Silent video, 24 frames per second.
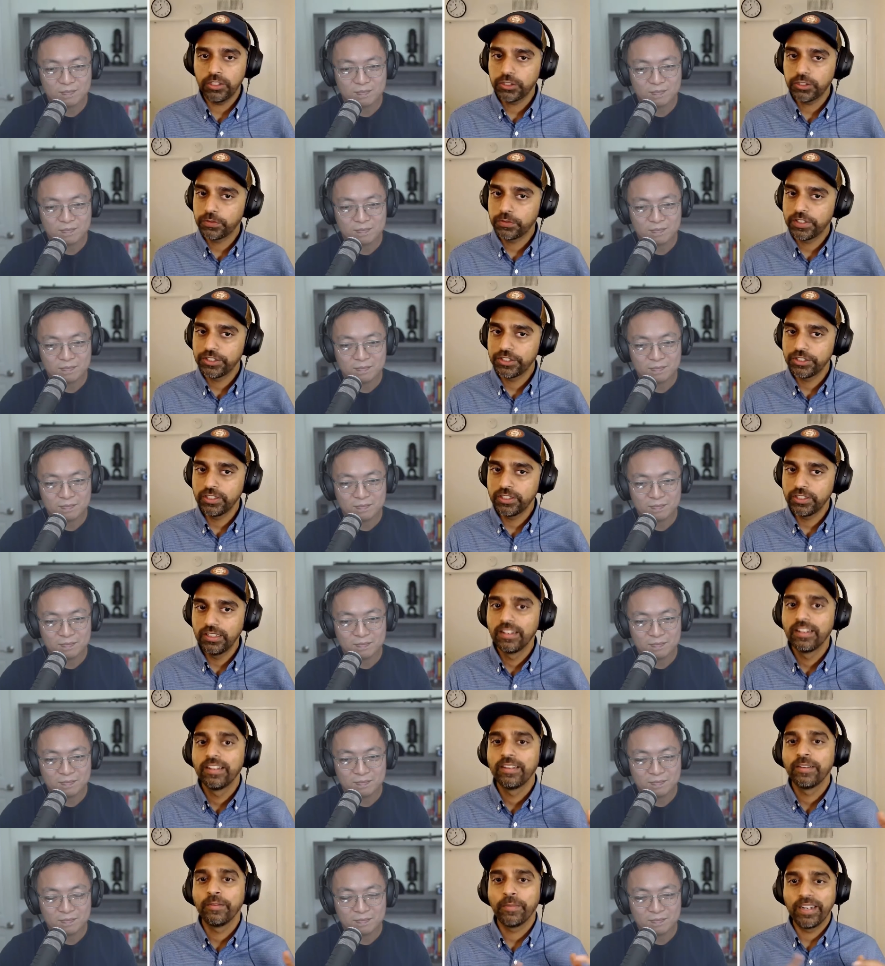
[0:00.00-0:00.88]
Speaker 1: version.
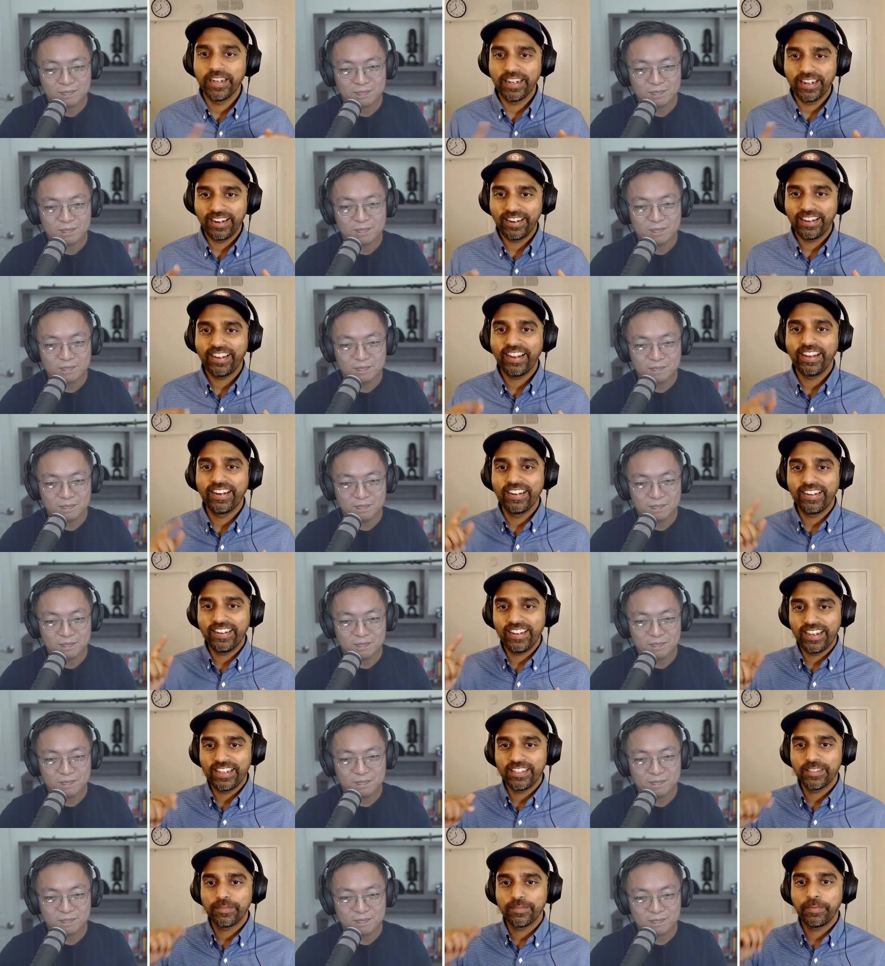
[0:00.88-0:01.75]
But it mm-hmm. kind of
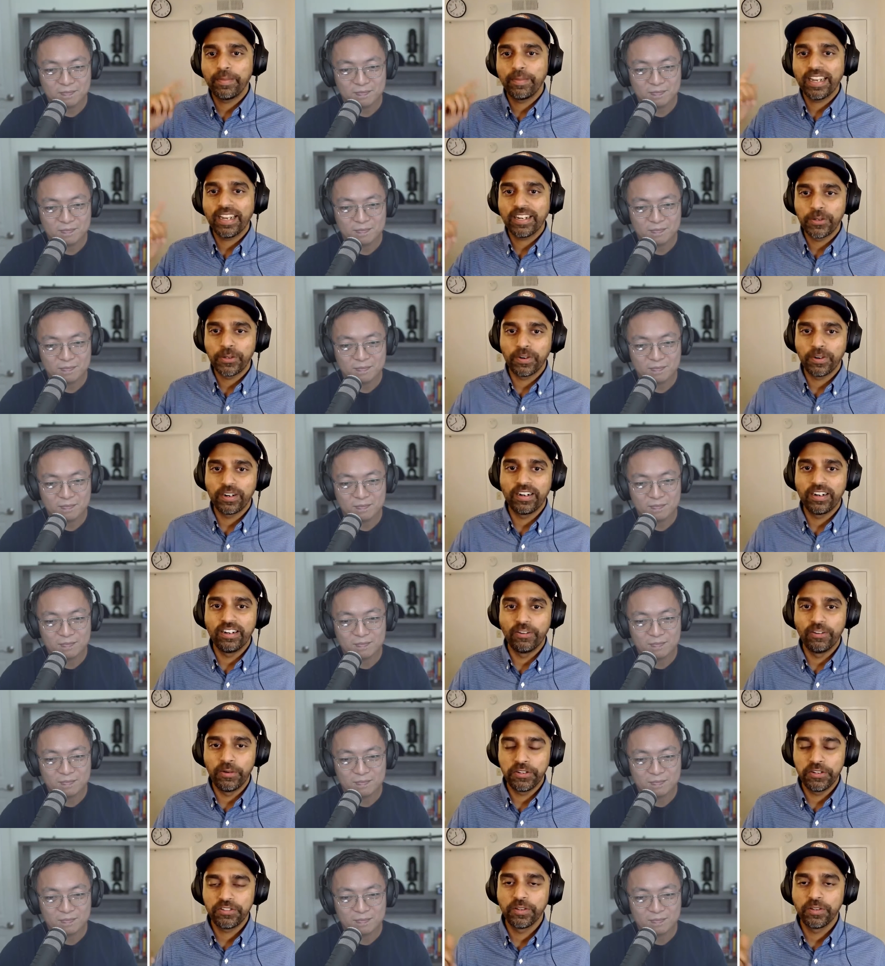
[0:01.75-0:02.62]
ties back to our
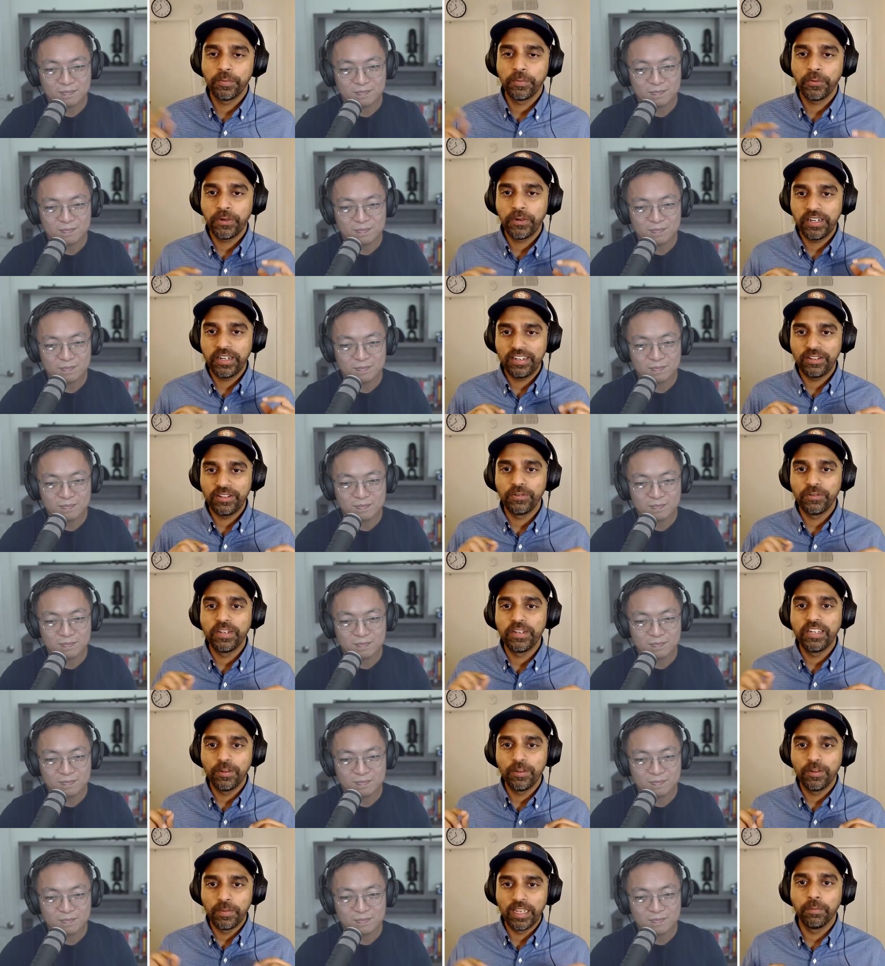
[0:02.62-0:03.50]
original point. You need
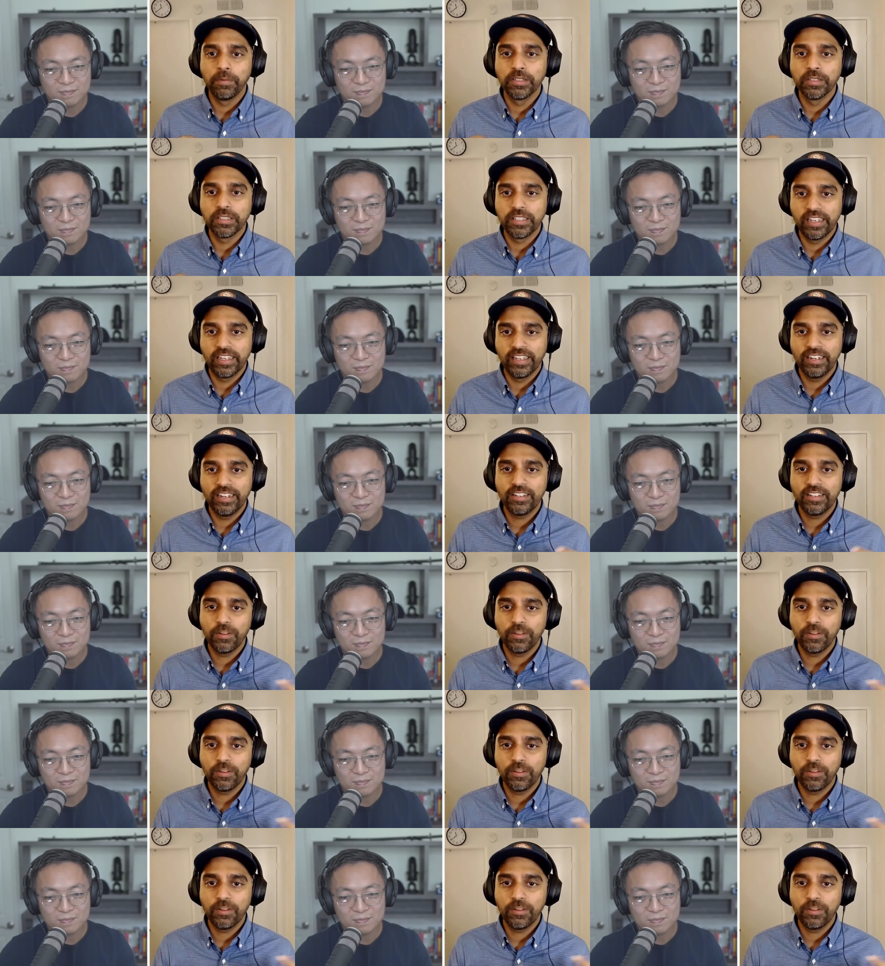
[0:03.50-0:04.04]
to be able to edit.